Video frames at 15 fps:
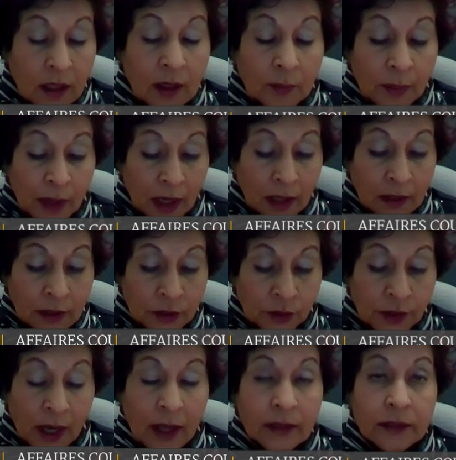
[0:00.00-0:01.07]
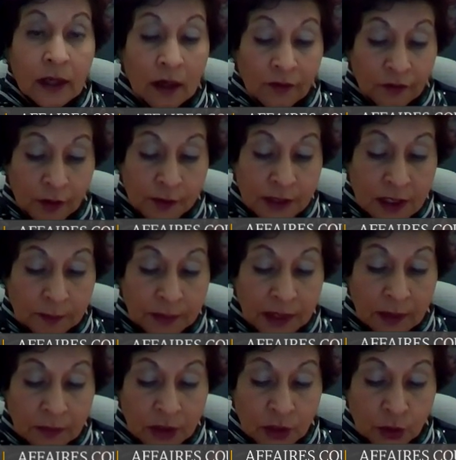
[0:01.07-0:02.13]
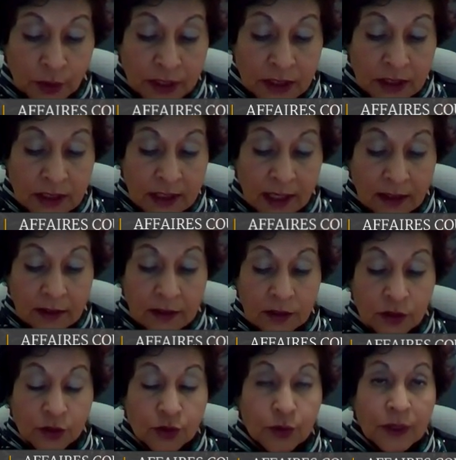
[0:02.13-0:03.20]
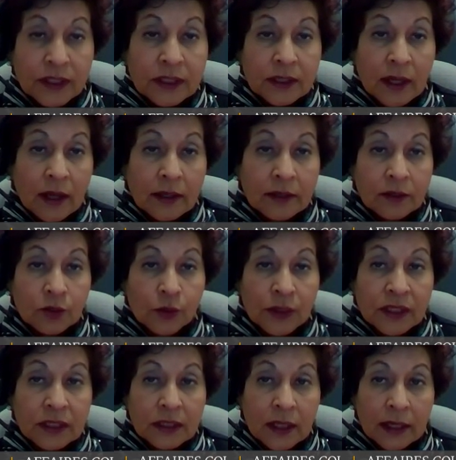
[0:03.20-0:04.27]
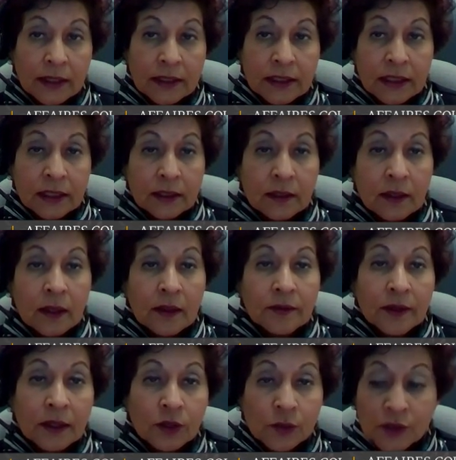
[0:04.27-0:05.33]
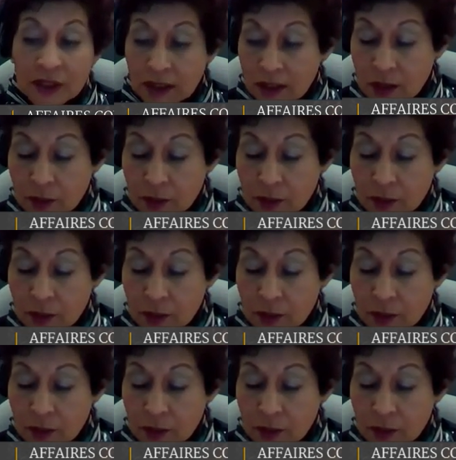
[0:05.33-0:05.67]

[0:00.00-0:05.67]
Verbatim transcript: Kampala, Uganda, from September 22nd to 29th, 2019. Thank you, Mr.